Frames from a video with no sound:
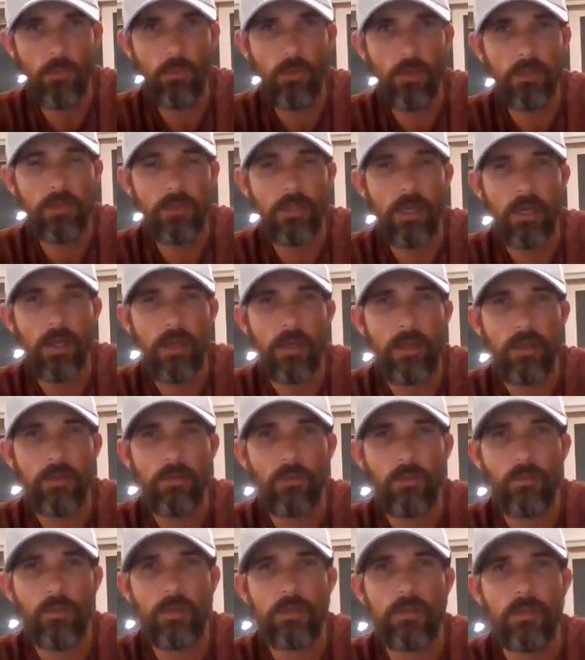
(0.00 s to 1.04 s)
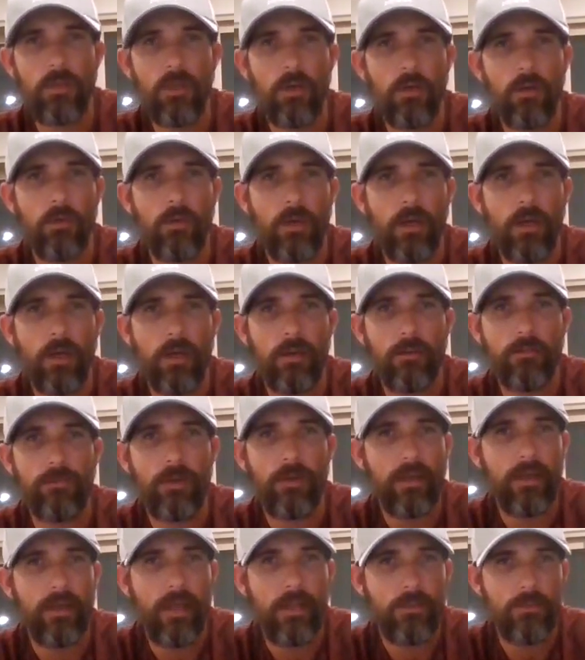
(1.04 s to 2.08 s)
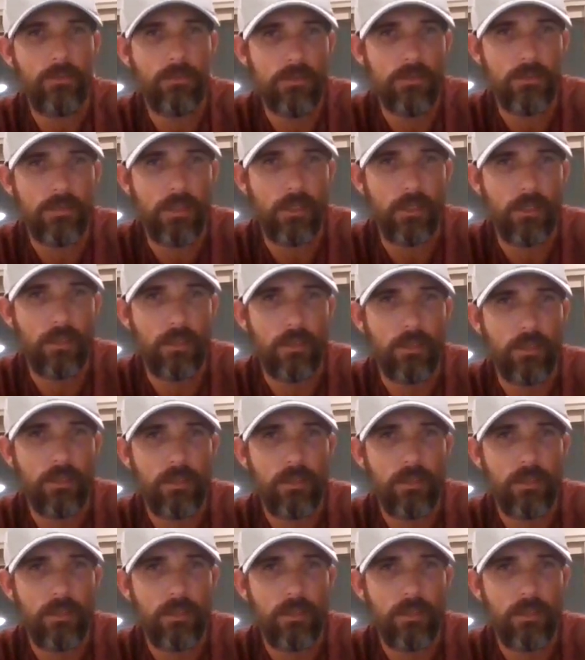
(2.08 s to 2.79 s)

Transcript: financials needed.